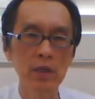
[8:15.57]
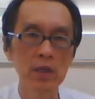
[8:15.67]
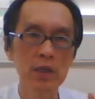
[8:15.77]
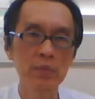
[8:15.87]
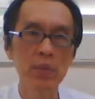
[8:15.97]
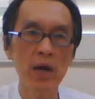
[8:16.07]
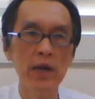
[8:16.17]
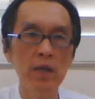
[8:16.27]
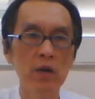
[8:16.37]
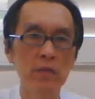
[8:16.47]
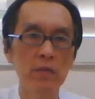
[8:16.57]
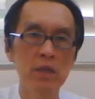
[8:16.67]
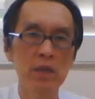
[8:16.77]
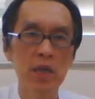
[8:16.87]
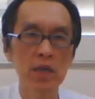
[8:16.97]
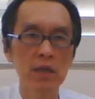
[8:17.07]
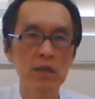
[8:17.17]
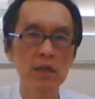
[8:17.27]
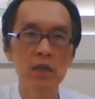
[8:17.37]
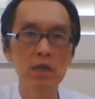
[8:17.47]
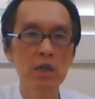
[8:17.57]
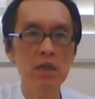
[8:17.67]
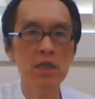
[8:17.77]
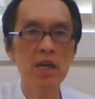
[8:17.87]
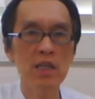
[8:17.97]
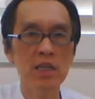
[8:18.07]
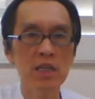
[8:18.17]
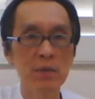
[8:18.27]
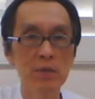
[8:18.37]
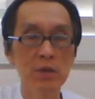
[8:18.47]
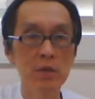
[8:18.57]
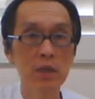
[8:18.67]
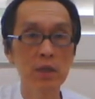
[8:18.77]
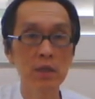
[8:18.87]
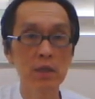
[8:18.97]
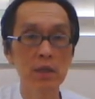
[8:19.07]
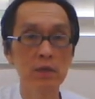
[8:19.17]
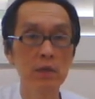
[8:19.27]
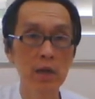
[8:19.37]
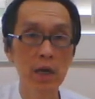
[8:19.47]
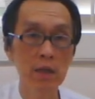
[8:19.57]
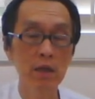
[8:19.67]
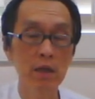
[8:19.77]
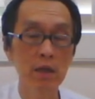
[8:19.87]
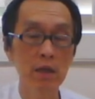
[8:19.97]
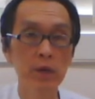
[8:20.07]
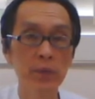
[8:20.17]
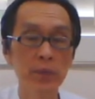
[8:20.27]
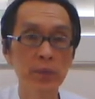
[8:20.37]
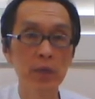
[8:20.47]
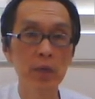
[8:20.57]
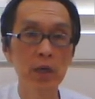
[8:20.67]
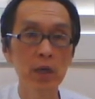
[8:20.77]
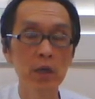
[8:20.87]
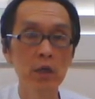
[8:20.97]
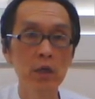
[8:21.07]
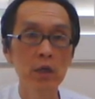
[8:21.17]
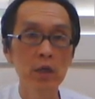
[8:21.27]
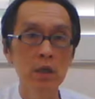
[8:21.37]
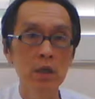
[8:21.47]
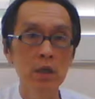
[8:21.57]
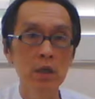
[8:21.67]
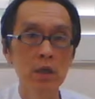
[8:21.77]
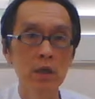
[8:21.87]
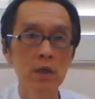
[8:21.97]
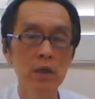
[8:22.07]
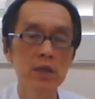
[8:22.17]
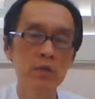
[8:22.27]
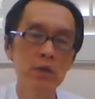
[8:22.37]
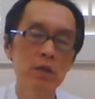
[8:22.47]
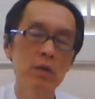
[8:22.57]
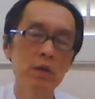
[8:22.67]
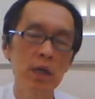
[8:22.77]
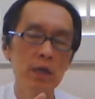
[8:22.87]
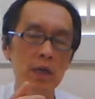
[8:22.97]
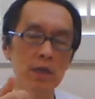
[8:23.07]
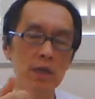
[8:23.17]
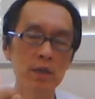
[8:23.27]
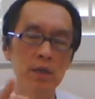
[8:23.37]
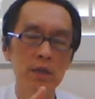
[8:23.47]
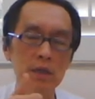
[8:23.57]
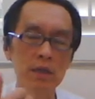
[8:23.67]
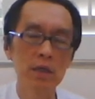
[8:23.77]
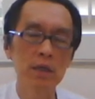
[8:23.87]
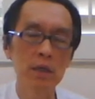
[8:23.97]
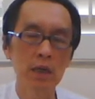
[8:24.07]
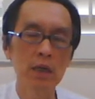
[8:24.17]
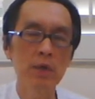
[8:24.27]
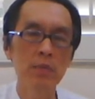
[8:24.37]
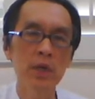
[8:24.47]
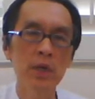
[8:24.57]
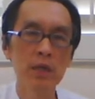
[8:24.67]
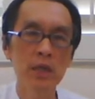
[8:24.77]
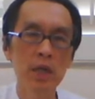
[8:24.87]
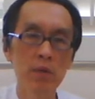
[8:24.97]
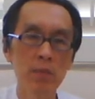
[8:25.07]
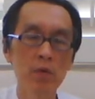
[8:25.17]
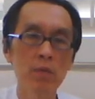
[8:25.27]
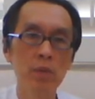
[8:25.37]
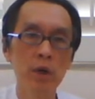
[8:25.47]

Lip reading: spine of the snake turning 9 times, those kind of stuff, the analogy. Okay. Or as we know that the May snake move,